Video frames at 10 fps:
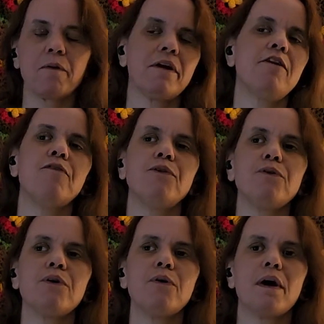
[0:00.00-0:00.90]
If you
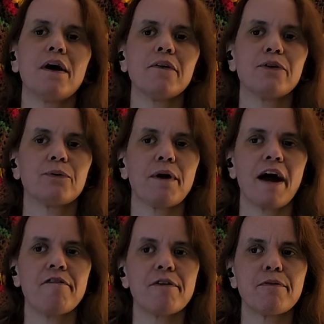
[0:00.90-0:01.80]
go on to
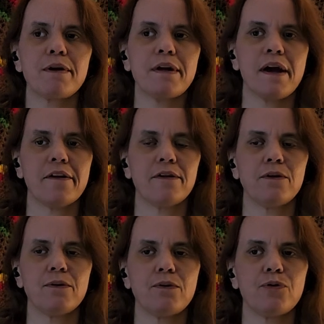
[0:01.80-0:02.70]
Ravelry and
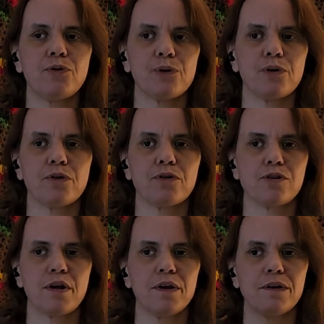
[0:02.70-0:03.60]
you search
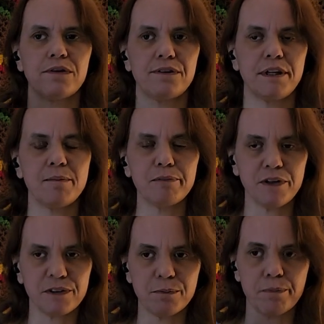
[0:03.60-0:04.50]

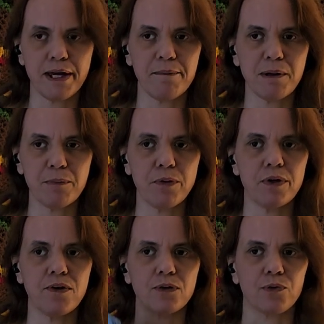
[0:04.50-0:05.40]
seamless baby
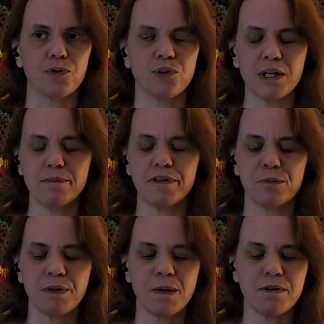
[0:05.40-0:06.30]
booties or seamless
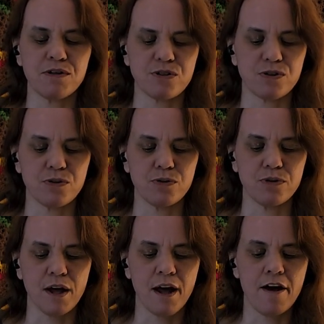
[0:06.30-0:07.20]
baby shoes
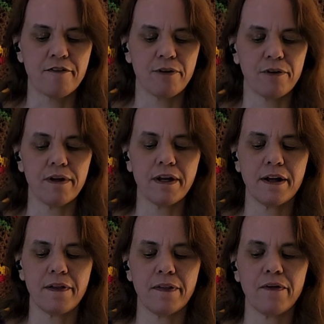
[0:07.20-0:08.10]
for
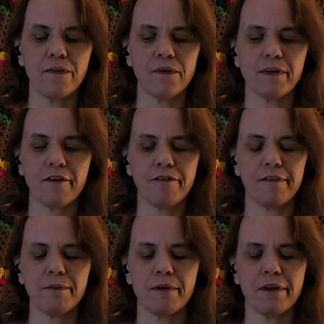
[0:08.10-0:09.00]
knitting, these are
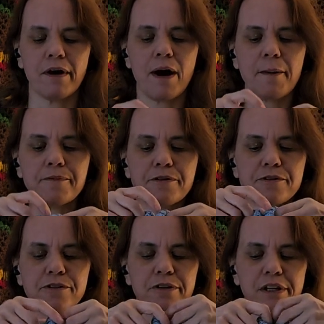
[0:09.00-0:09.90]
definitely one of the options
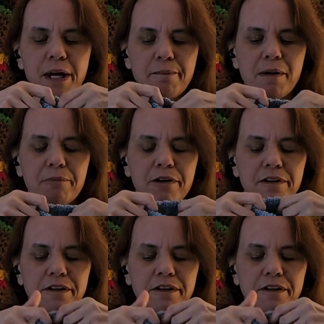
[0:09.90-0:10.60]
you're going to come up with.